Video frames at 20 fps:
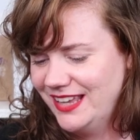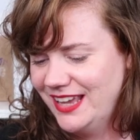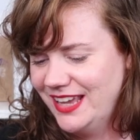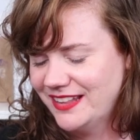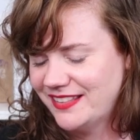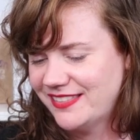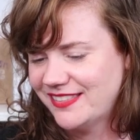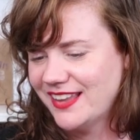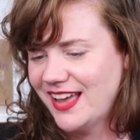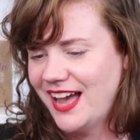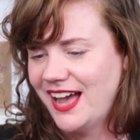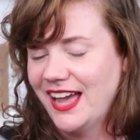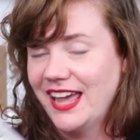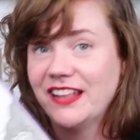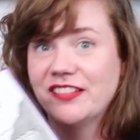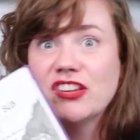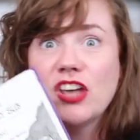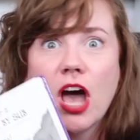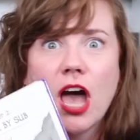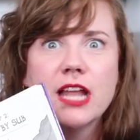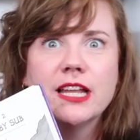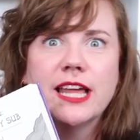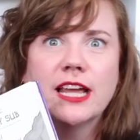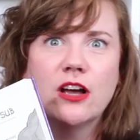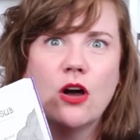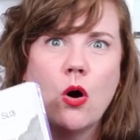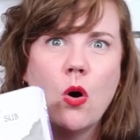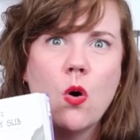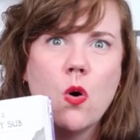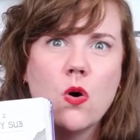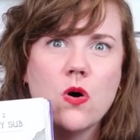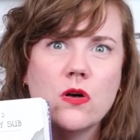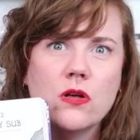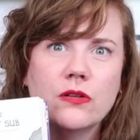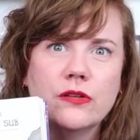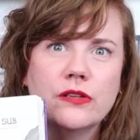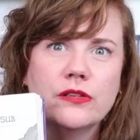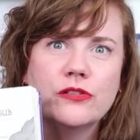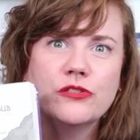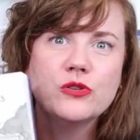It's got like a
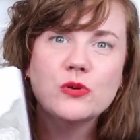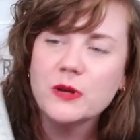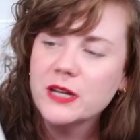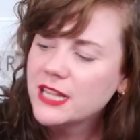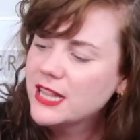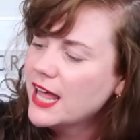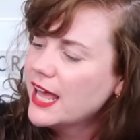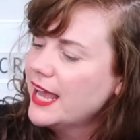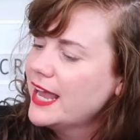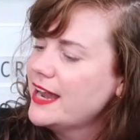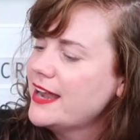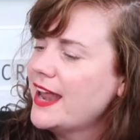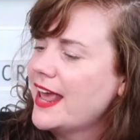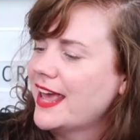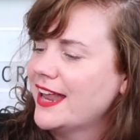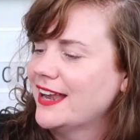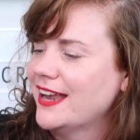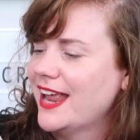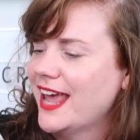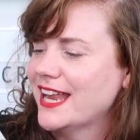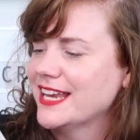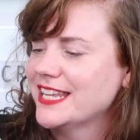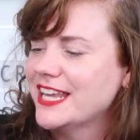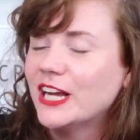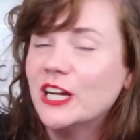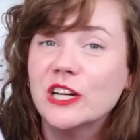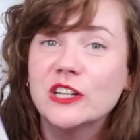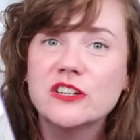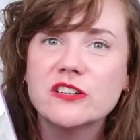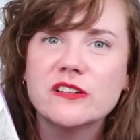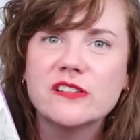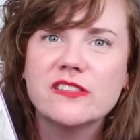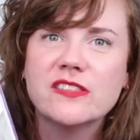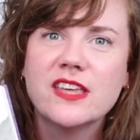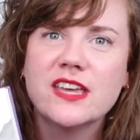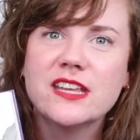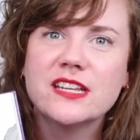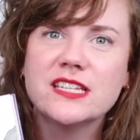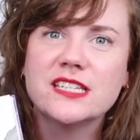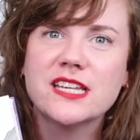whole storyline and characters
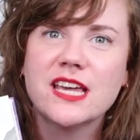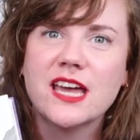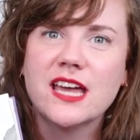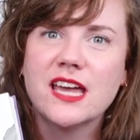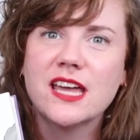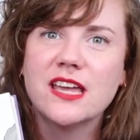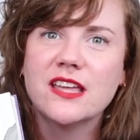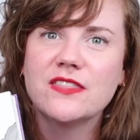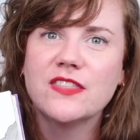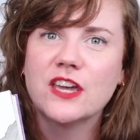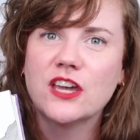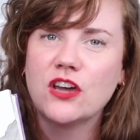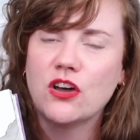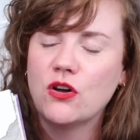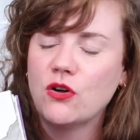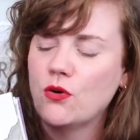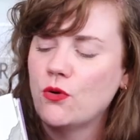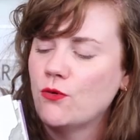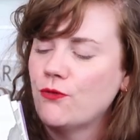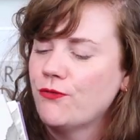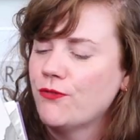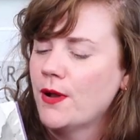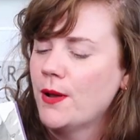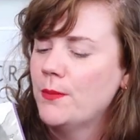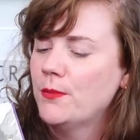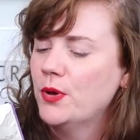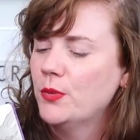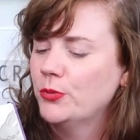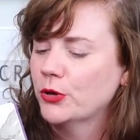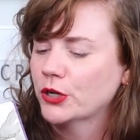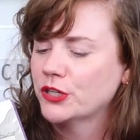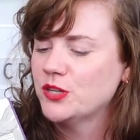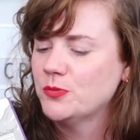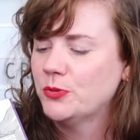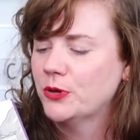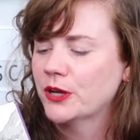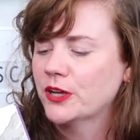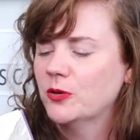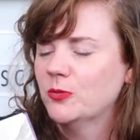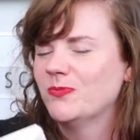that go from book to
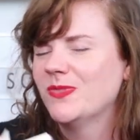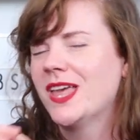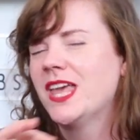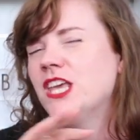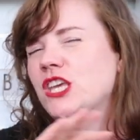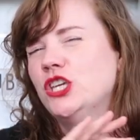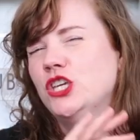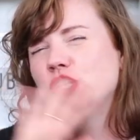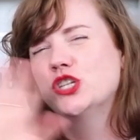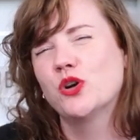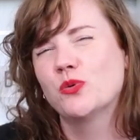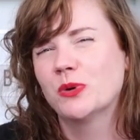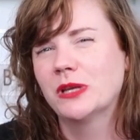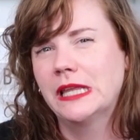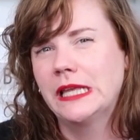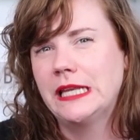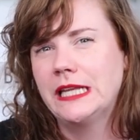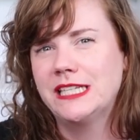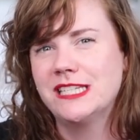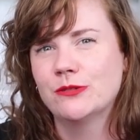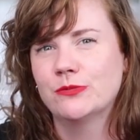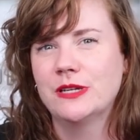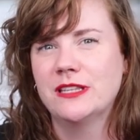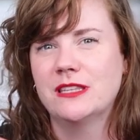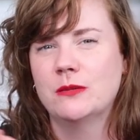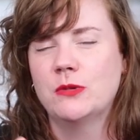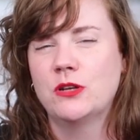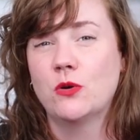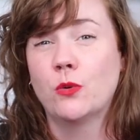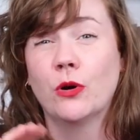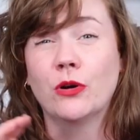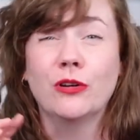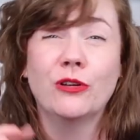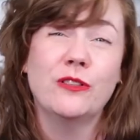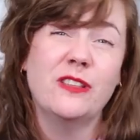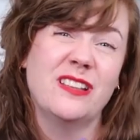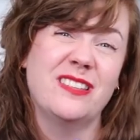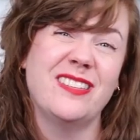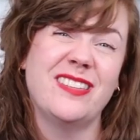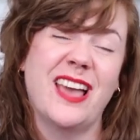book. You don't really need to read them in
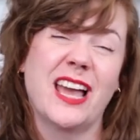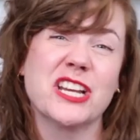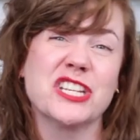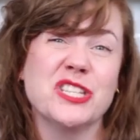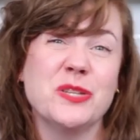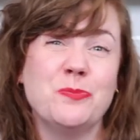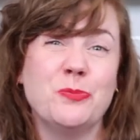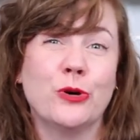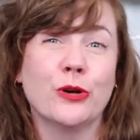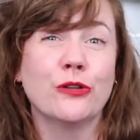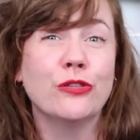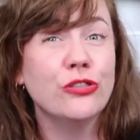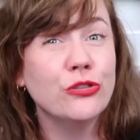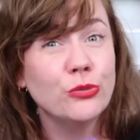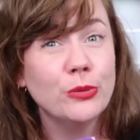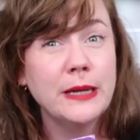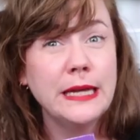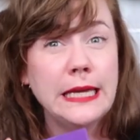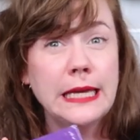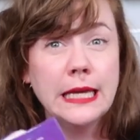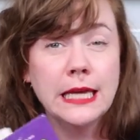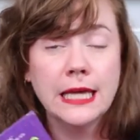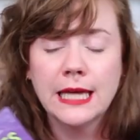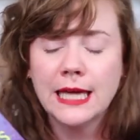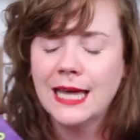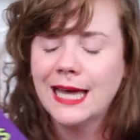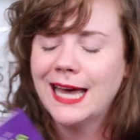order. This is actually book three.